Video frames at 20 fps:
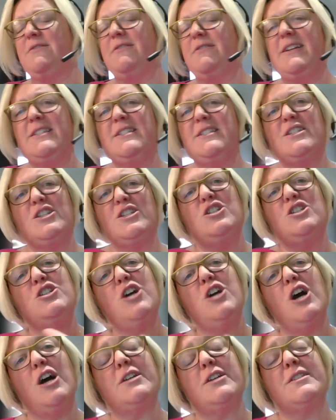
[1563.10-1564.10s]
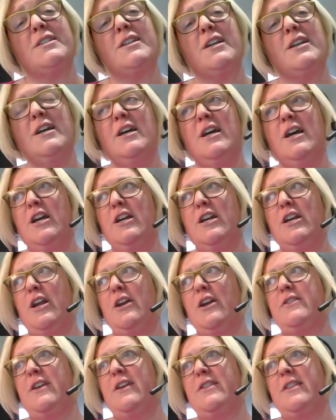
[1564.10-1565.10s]
it's just,
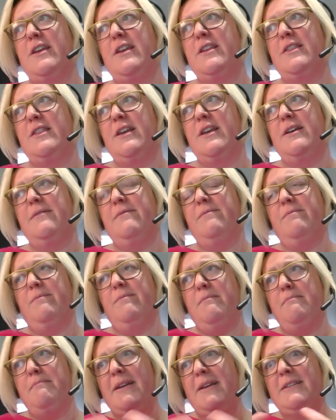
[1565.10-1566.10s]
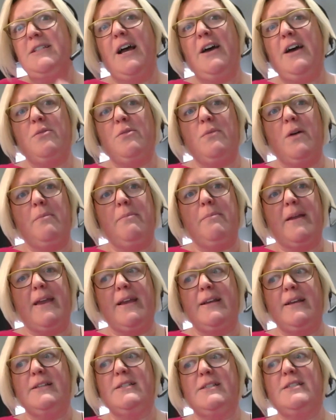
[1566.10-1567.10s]
the mental health and
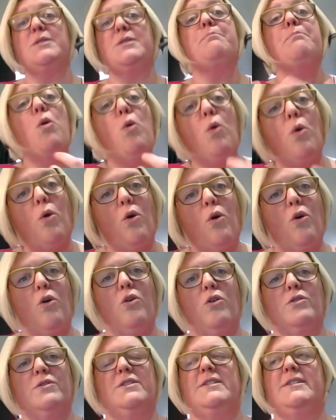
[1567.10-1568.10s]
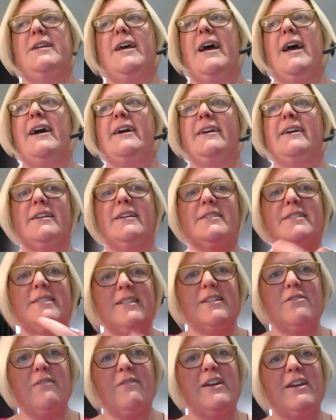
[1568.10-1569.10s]
wellbeing support and
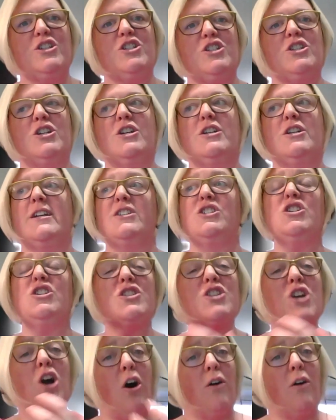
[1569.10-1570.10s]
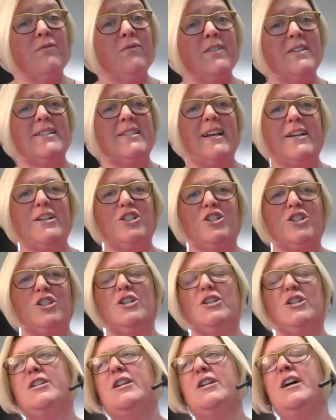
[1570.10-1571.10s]
consideration and just
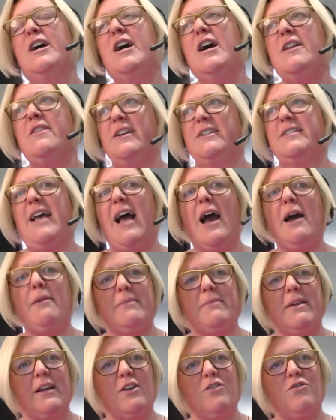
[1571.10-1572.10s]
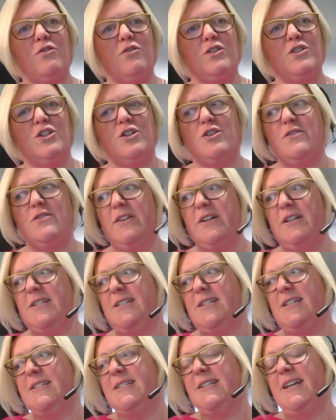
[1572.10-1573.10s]
conversation that's happening across
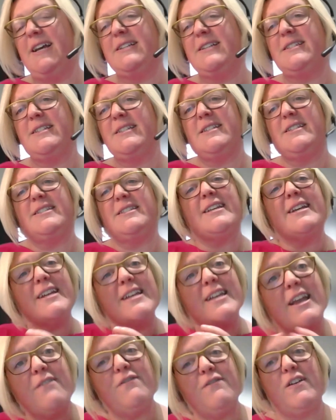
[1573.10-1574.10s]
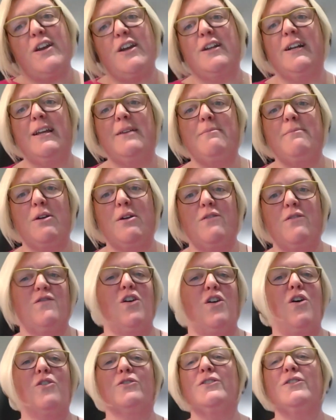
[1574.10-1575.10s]
universities has significantly moved
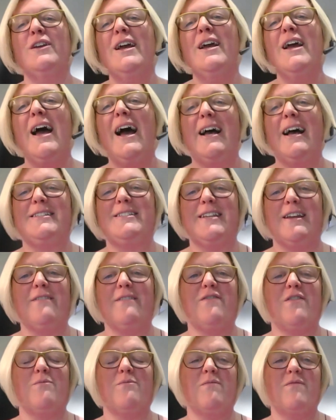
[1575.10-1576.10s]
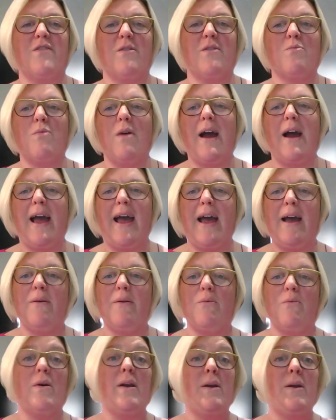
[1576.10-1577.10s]
on, hasn't it, from where
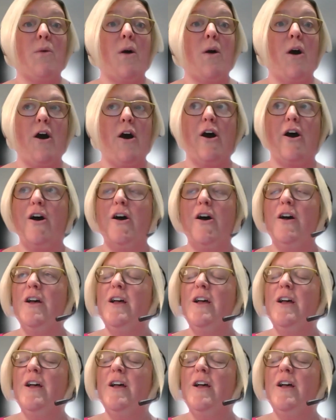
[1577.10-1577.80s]
we were